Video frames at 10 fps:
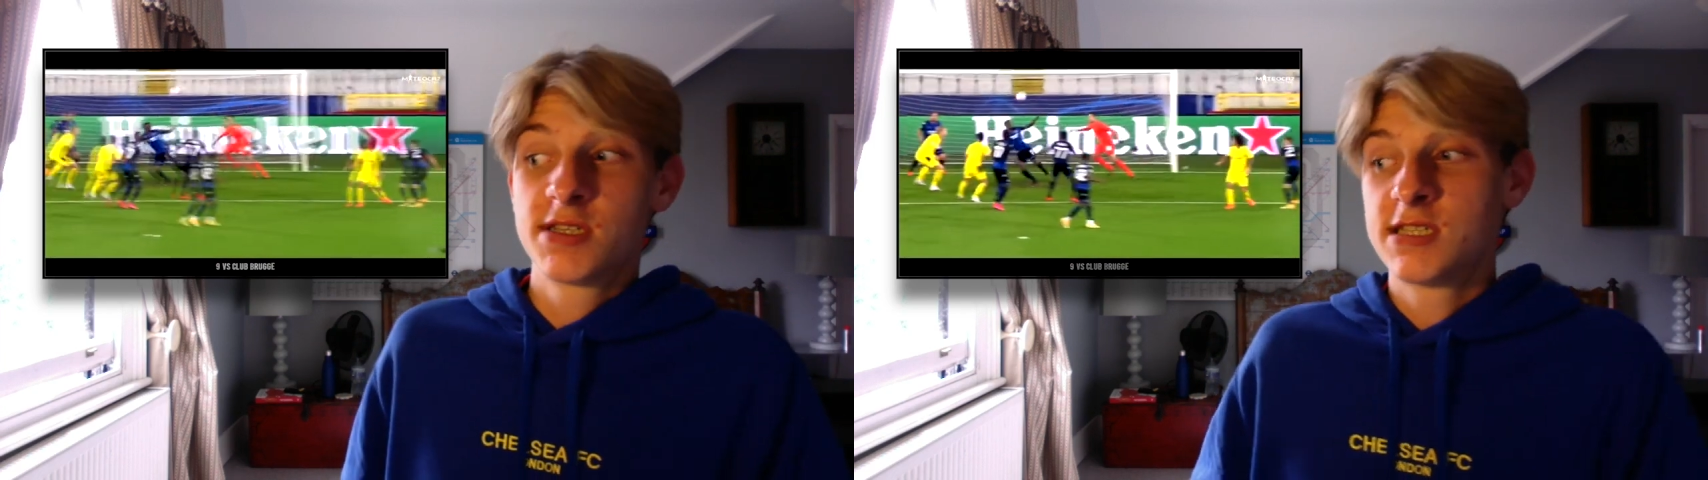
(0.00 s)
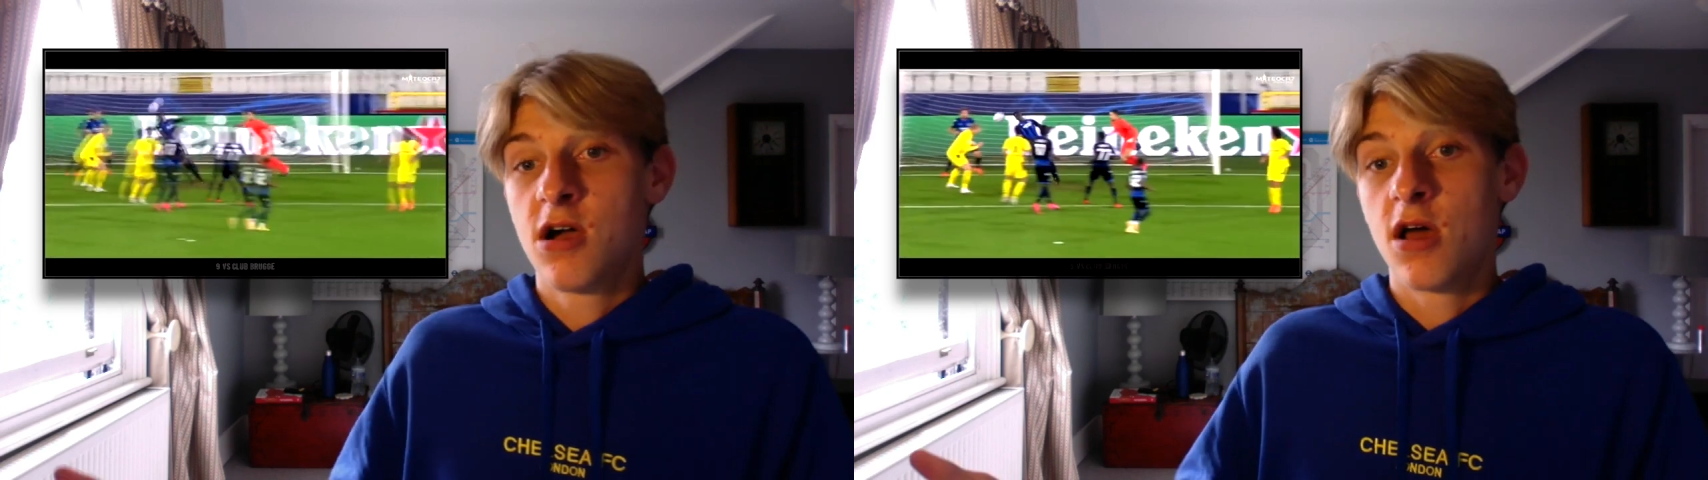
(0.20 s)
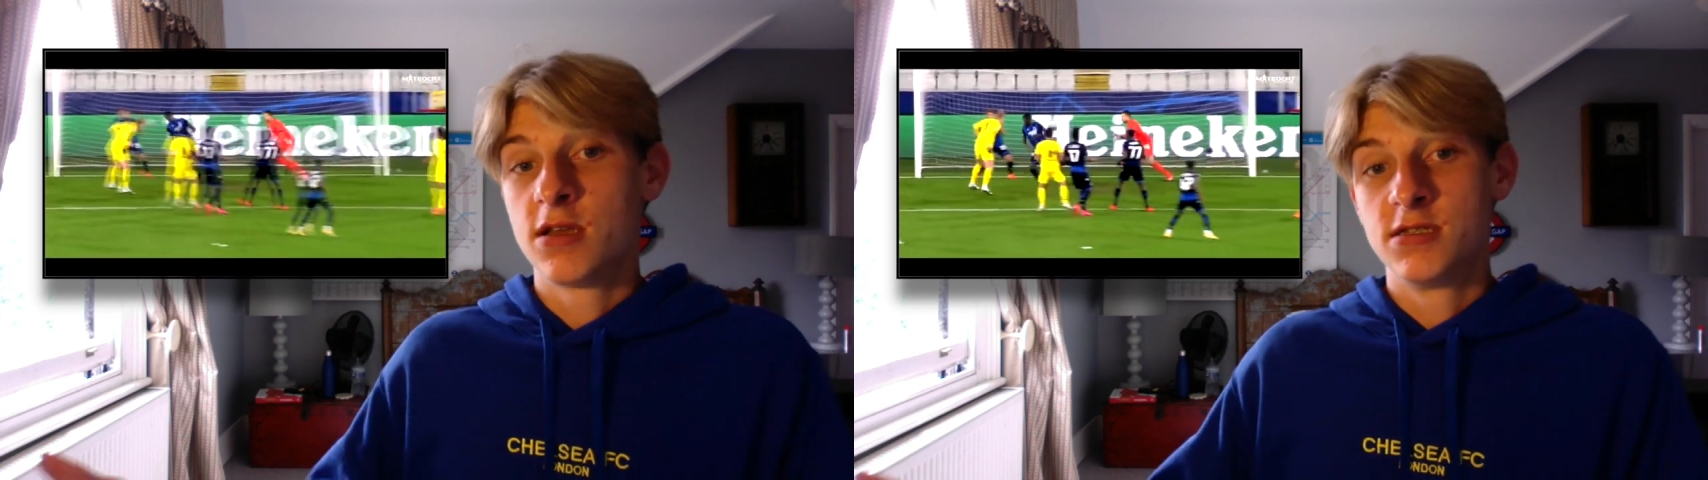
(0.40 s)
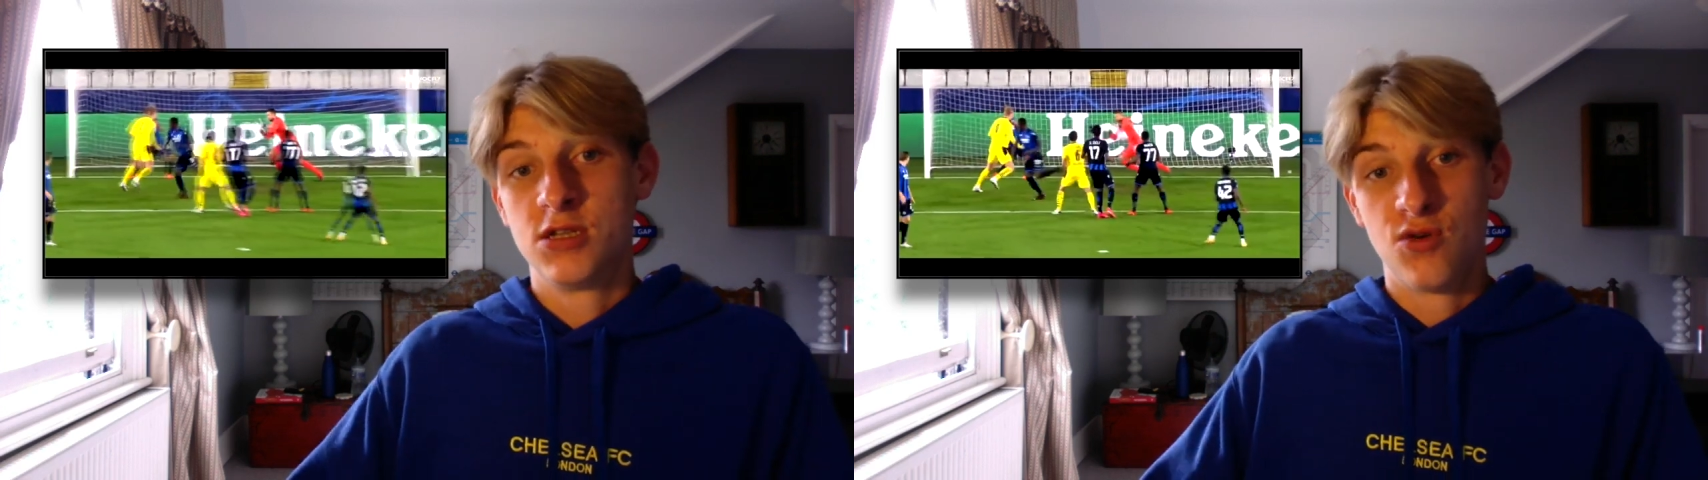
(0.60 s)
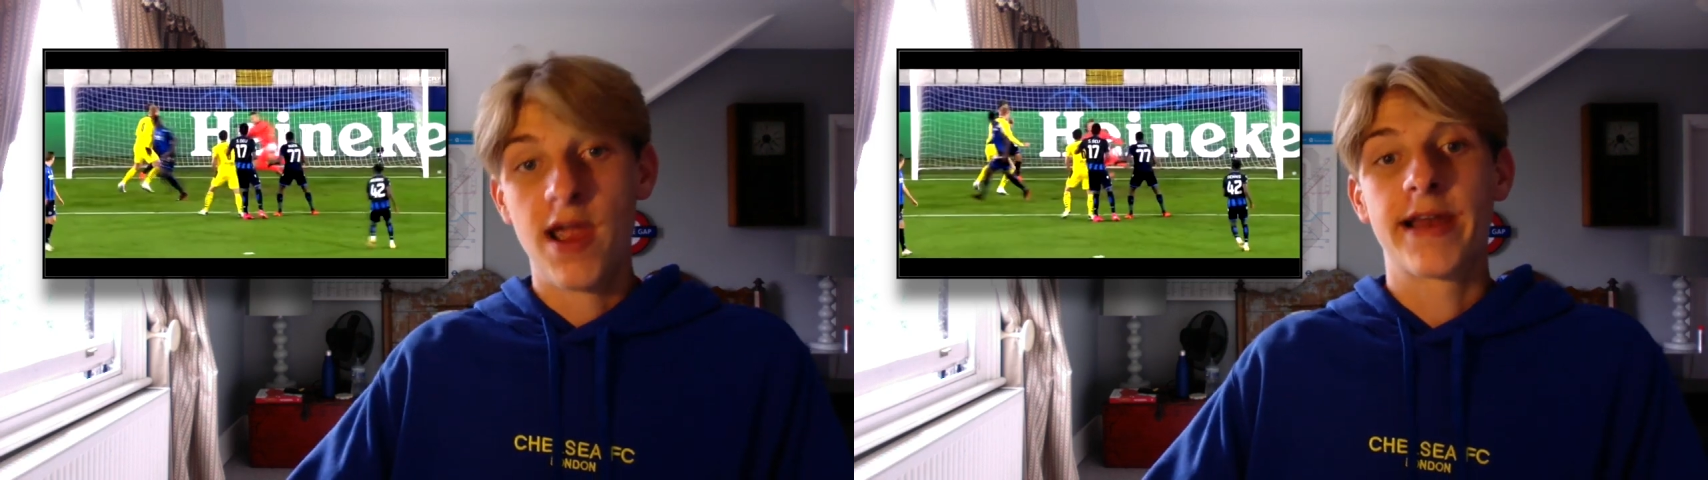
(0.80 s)
his Haaland
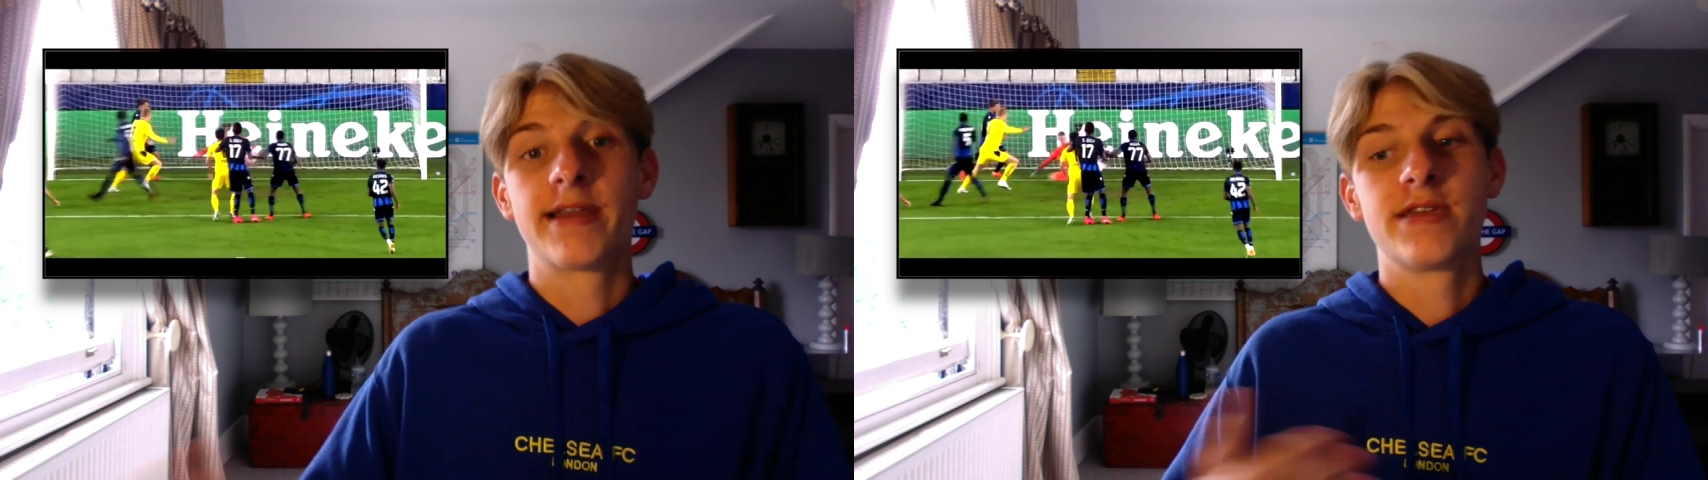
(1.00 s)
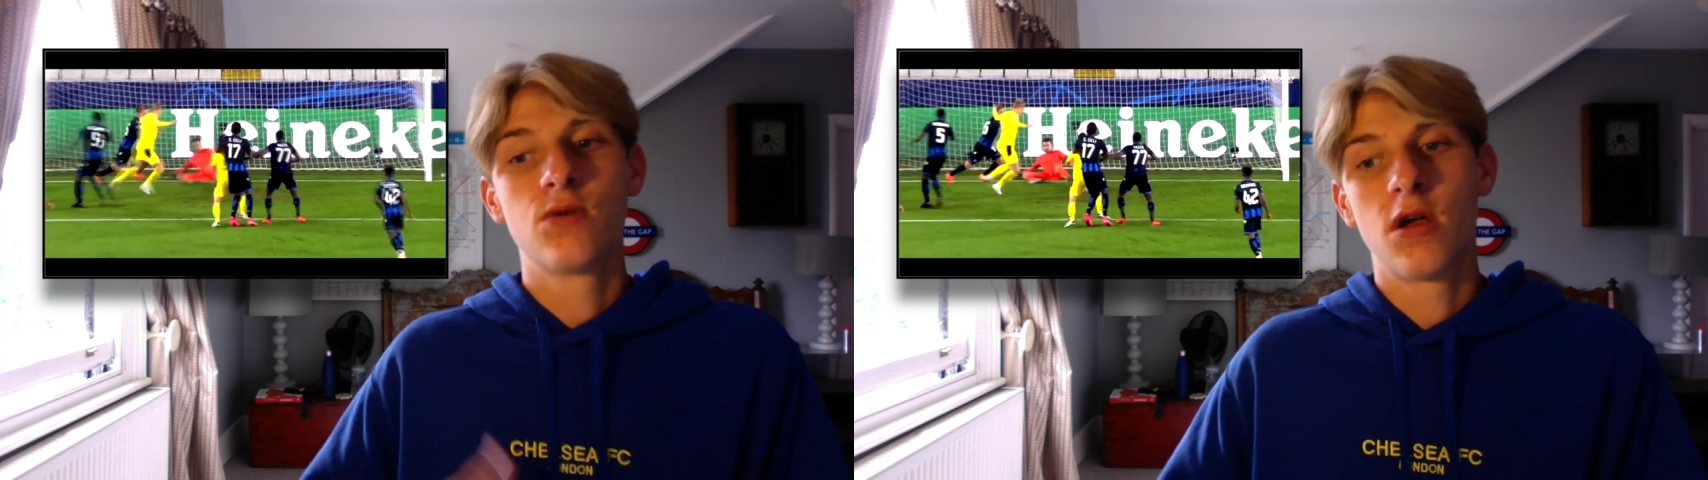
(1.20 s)
directly